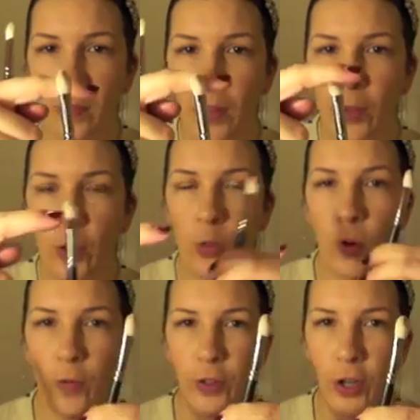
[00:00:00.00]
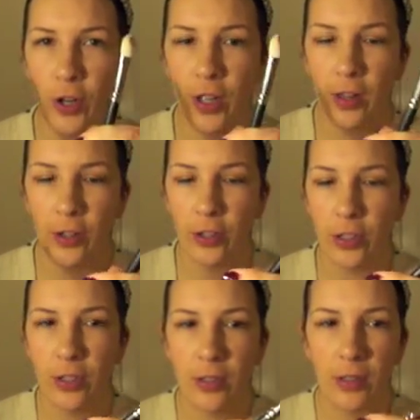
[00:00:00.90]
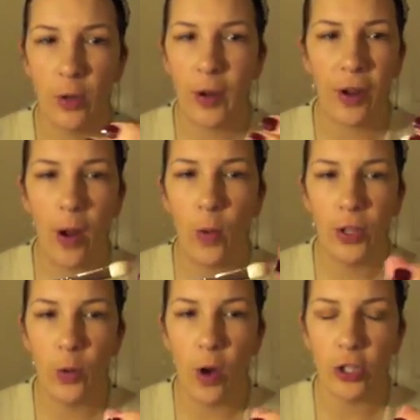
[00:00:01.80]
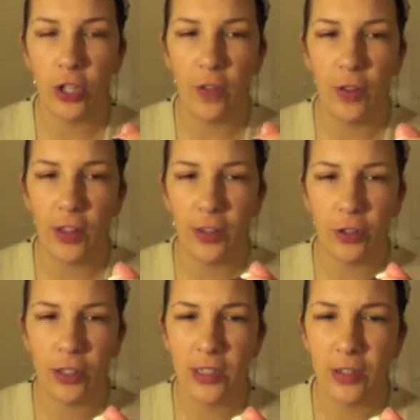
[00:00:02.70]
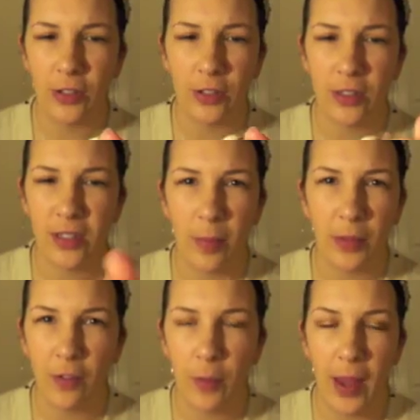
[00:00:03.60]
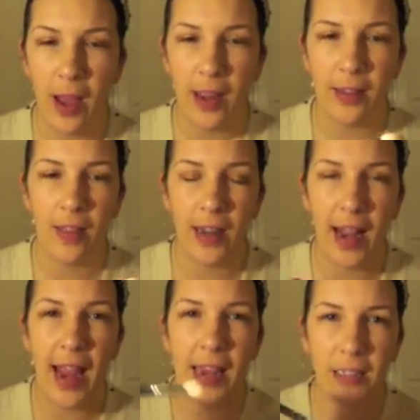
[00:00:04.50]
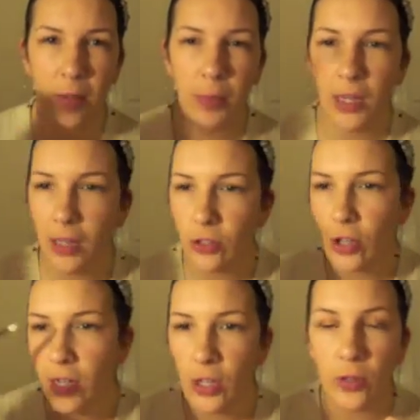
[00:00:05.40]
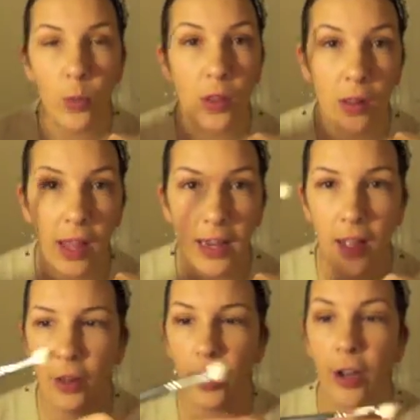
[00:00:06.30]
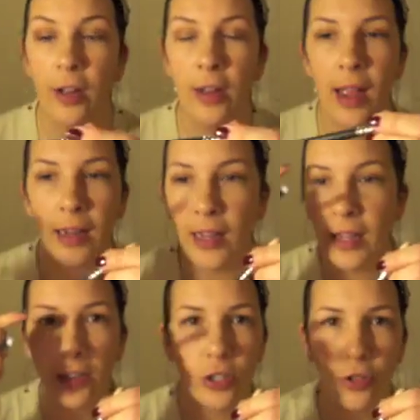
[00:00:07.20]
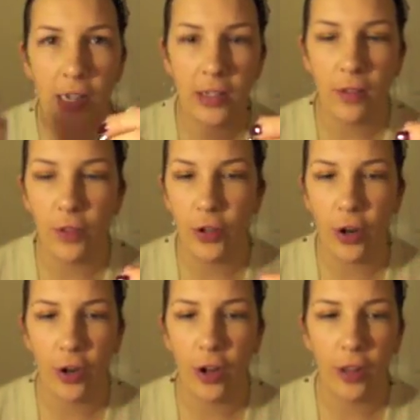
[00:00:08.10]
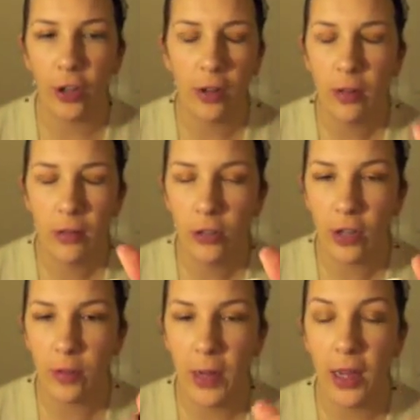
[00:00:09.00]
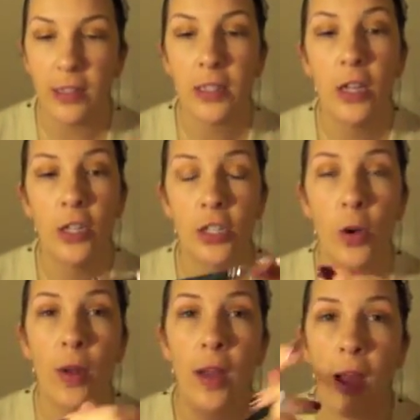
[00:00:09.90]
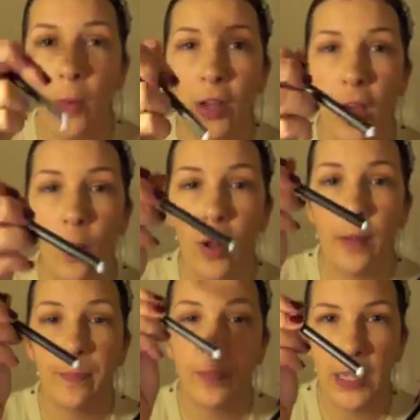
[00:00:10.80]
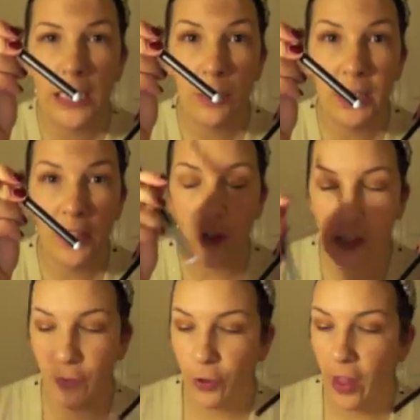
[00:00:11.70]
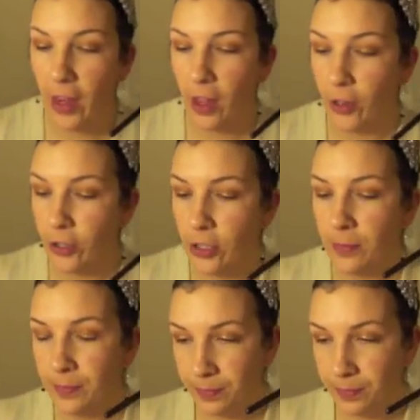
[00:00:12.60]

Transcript: if you use one for dark colors, no matter how well you wash it, I feel like there's still some left behind, and then I hate dipping it and trying to use it with a light color and getting streaks of the darker color. Drives me nuts. So I went and got one specifically for light colors